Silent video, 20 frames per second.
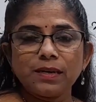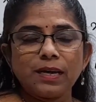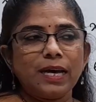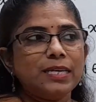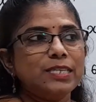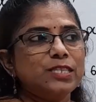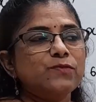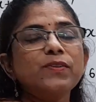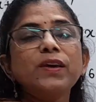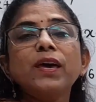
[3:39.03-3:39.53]

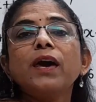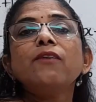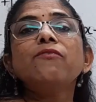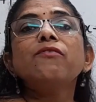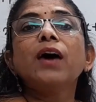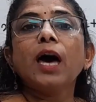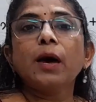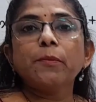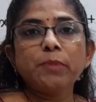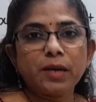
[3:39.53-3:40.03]
as we have
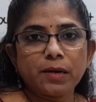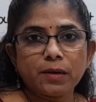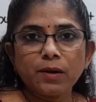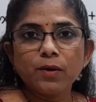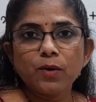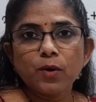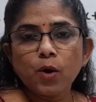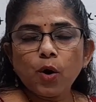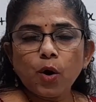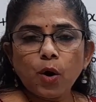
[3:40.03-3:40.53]
habit
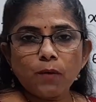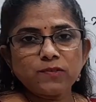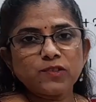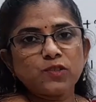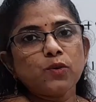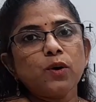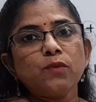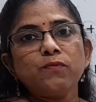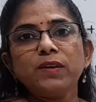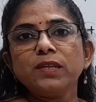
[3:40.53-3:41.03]
of
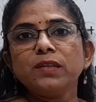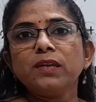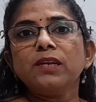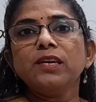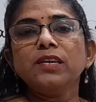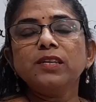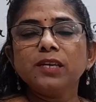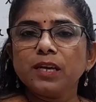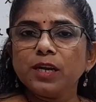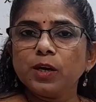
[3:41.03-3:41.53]
solving the
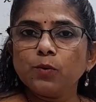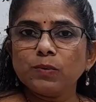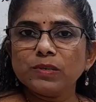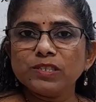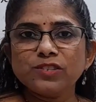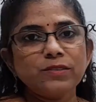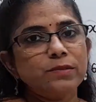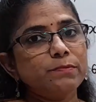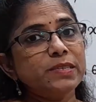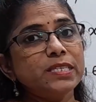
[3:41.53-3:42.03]
linear
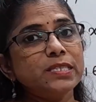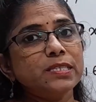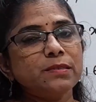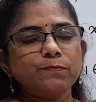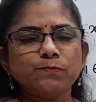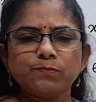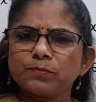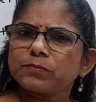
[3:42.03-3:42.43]
equation means